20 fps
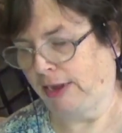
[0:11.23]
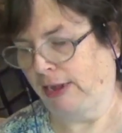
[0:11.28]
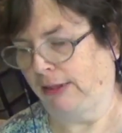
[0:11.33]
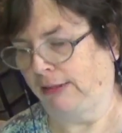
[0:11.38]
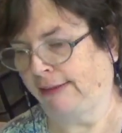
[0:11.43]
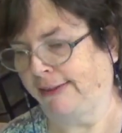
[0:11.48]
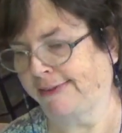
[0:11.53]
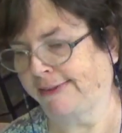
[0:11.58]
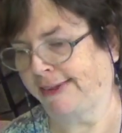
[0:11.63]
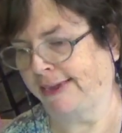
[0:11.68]

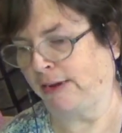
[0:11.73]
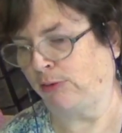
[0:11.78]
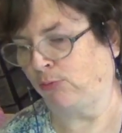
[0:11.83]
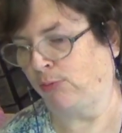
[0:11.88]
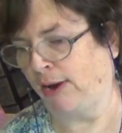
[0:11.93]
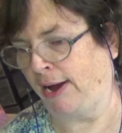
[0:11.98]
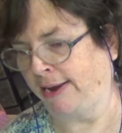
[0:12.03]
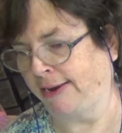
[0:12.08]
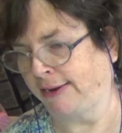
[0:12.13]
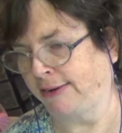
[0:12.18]
Let's get
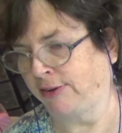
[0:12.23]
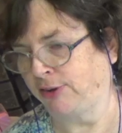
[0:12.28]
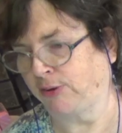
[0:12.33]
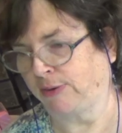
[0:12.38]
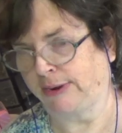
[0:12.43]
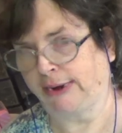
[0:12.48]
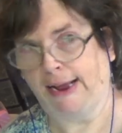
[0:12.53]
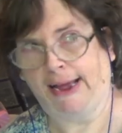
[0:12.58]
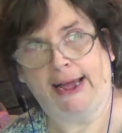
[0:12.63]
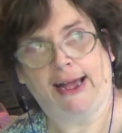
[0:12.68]
right into
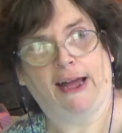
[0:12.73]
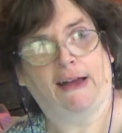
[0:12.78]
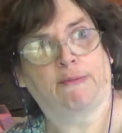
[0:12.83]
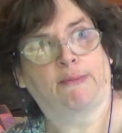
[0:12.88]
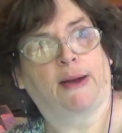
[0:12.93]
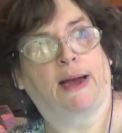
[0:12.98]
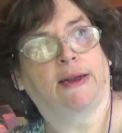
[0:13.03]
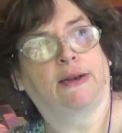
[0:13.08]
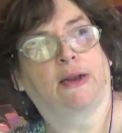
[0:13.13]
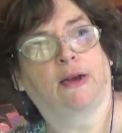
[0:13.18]
it. I have
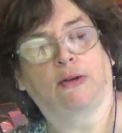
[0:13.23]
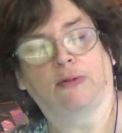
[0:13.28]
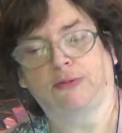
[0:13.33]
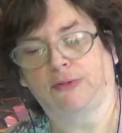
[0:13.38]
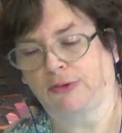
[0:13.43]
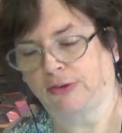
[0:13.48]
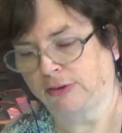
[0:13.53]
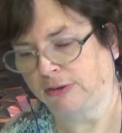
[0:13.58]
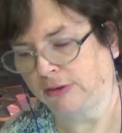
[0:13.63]
my notes.